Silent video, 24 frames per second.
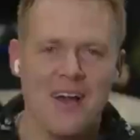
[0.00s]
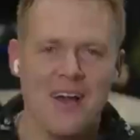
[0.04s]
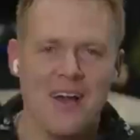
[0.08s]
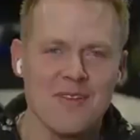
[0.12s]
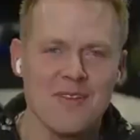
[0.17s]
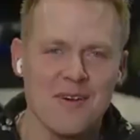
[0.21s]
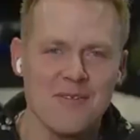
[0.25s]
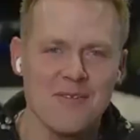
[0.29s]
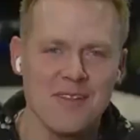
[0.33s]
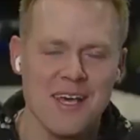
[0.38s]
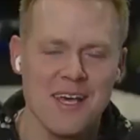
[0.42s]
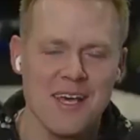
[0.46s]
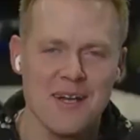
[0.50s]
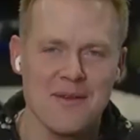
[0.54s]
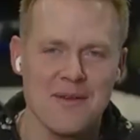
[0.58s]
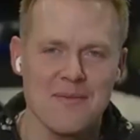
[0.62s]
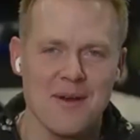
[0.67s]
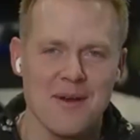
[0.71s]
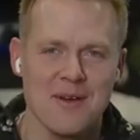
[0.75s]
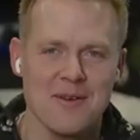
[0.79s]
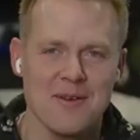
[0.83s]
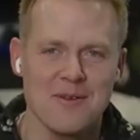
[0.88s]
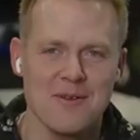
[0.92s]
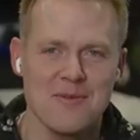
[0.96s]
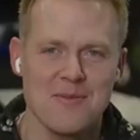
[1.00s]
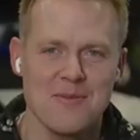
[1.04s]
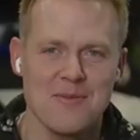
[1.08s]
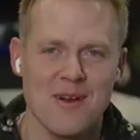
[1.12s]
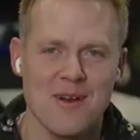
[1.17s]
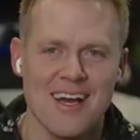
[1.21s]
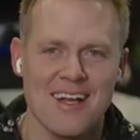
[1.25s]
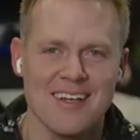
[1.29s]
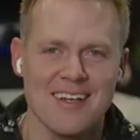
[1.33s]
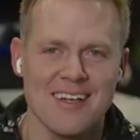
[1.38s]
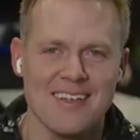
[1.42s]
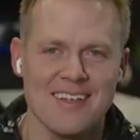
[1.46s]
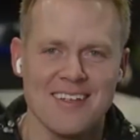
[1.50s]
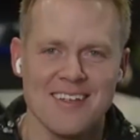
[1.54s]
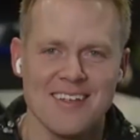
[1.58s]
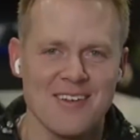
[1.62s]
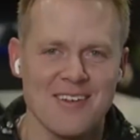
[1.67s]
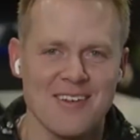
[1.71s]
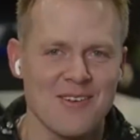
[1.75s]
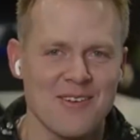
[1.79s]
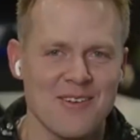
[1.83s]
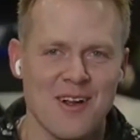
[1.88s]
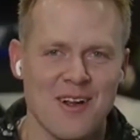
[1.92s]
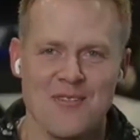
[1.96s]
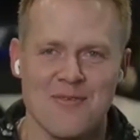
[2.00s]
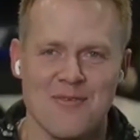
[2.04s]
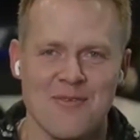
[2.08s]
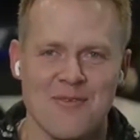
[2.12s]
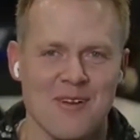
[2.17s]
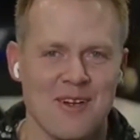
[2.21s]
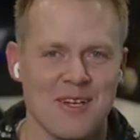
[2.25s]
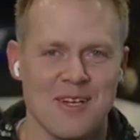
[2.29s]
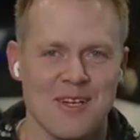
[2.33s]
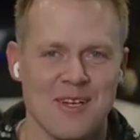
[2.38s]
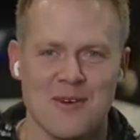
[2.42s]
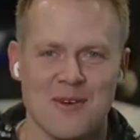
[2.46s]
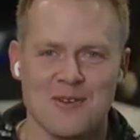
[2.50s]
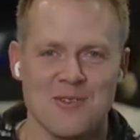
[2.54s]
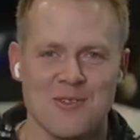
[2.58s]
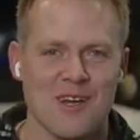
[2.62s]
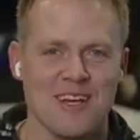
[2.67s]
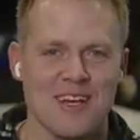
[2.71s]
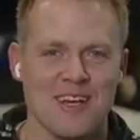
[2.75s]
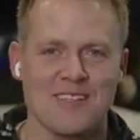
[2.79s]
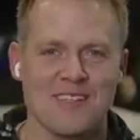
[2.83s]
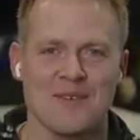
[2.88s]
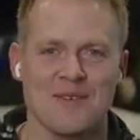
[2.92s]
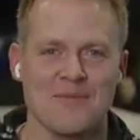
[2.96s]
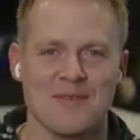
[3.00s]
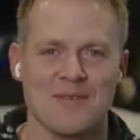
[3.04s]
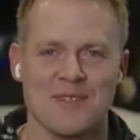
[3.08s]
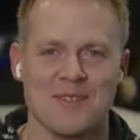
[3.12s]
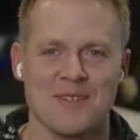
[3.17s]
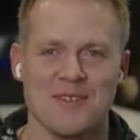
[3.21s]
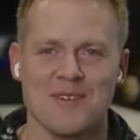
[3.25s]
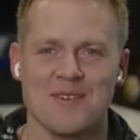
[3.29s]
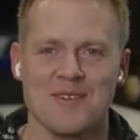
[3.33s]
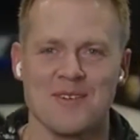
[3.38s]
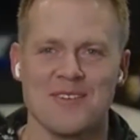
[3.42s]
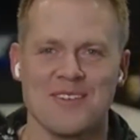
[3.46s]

love that about you, Brad. You're not afraid to go try something new.